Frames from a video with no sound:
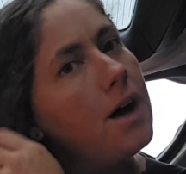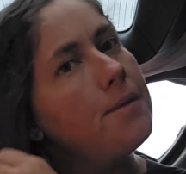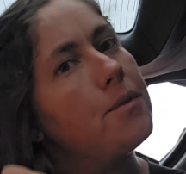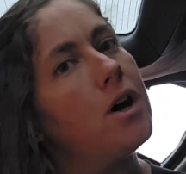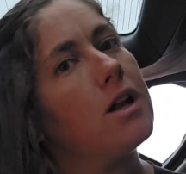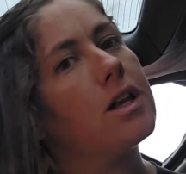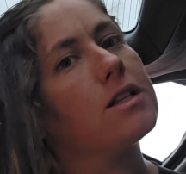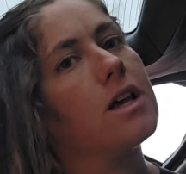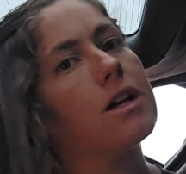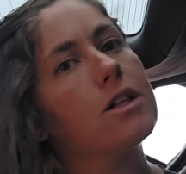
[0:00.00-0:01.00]
I'm not
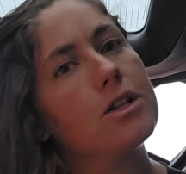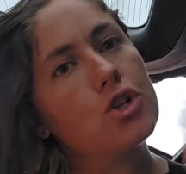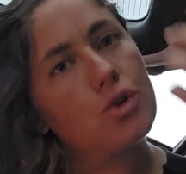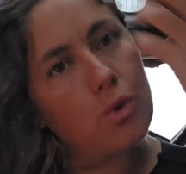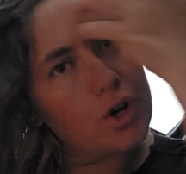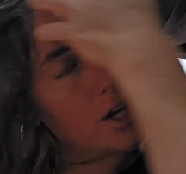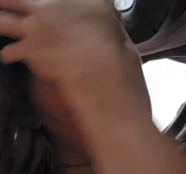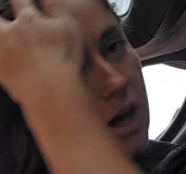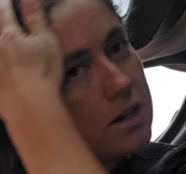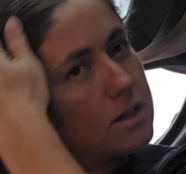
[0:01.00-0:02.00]
exactly sure
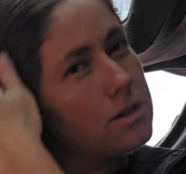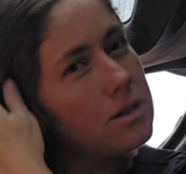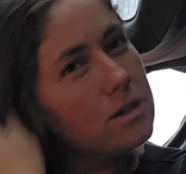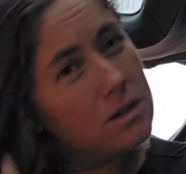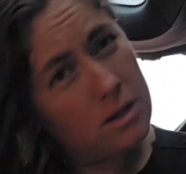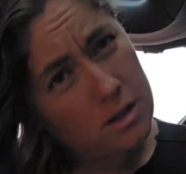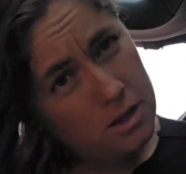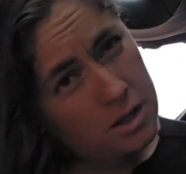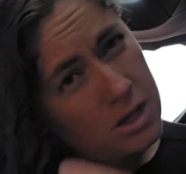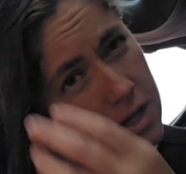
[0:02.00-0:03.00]
yet.
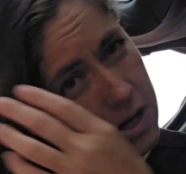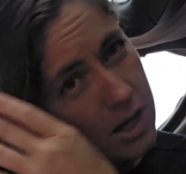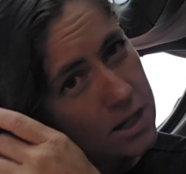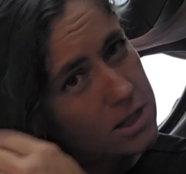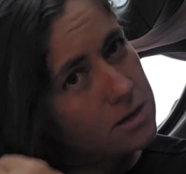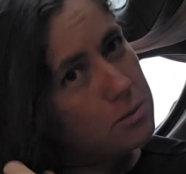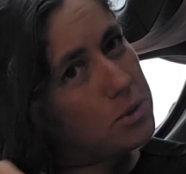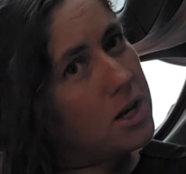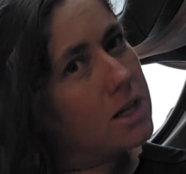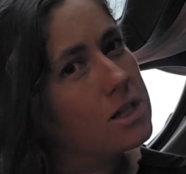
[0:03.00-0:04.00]
It
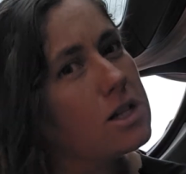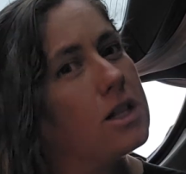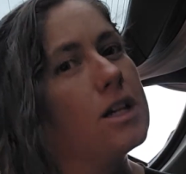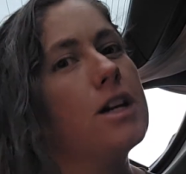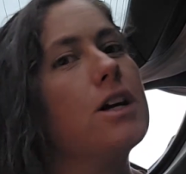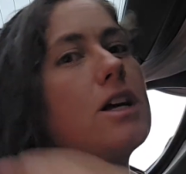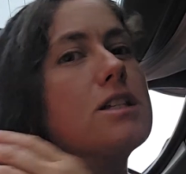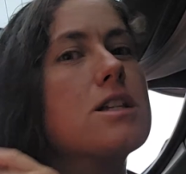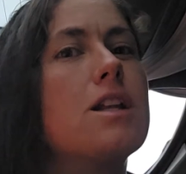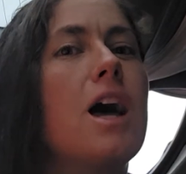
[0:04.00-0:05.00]
hasn't been as clear
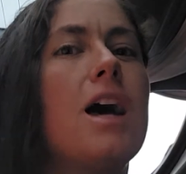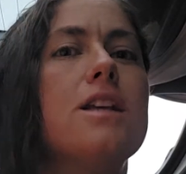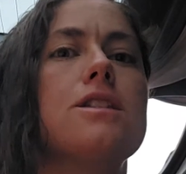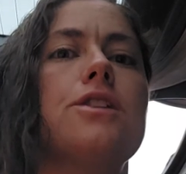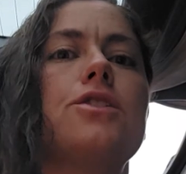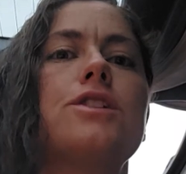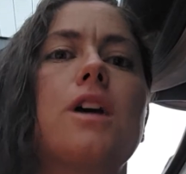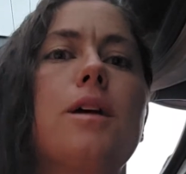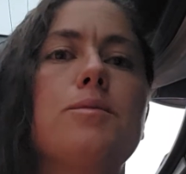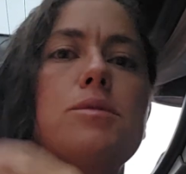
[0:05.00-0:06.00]
as it has other
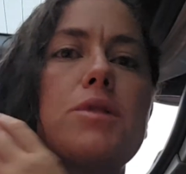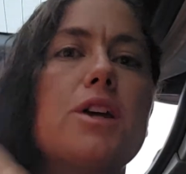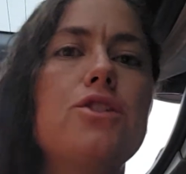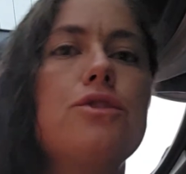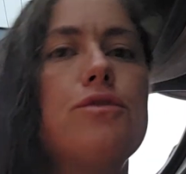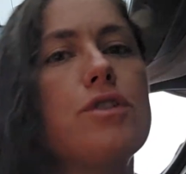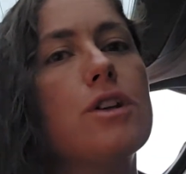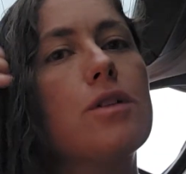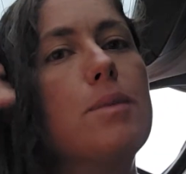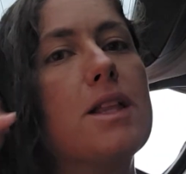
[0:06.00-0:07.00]
times, but I do
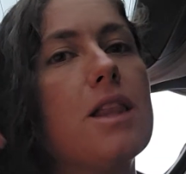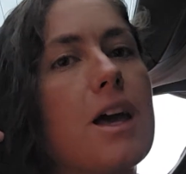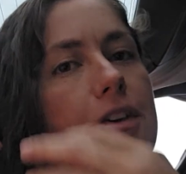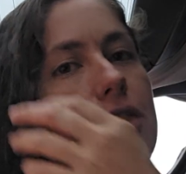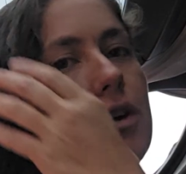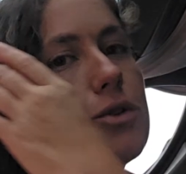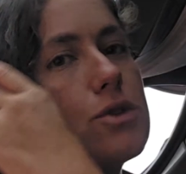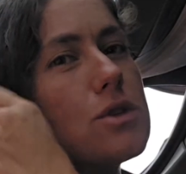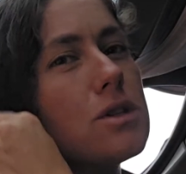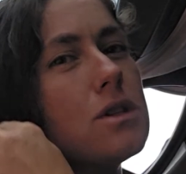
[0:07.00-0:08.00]
feel a bit like
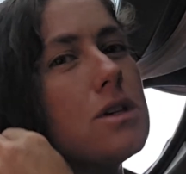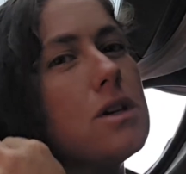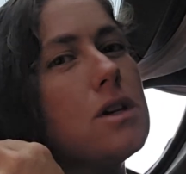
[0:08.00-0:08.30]
those